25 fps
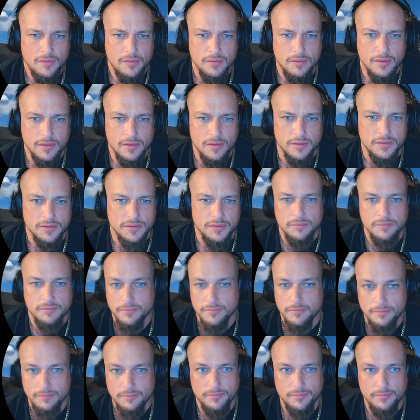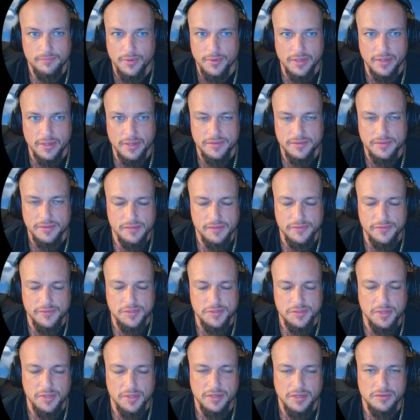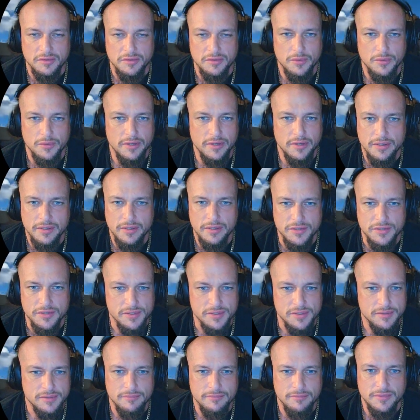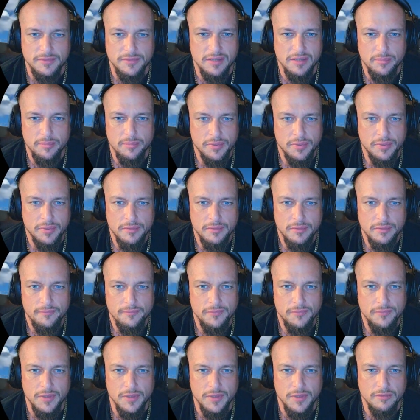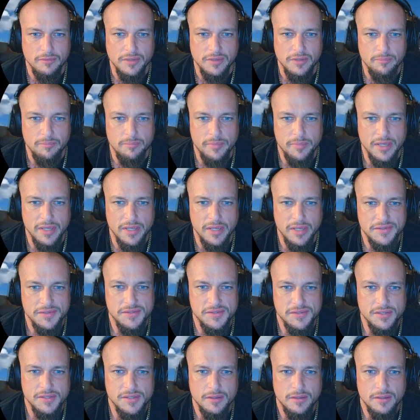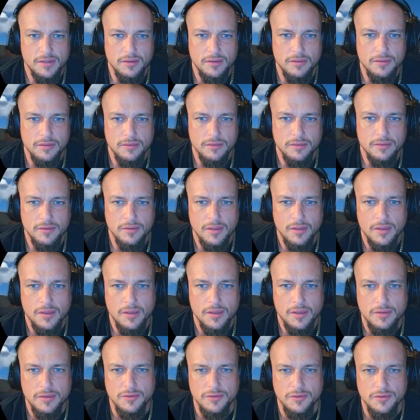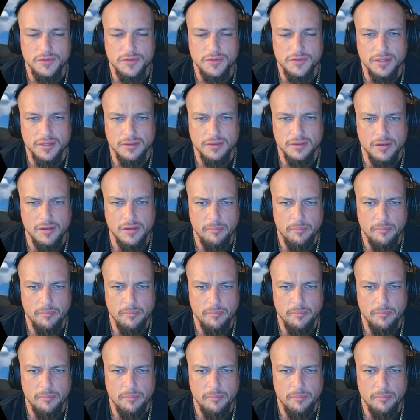It's pretty self-explanatory, just deep pits, usually along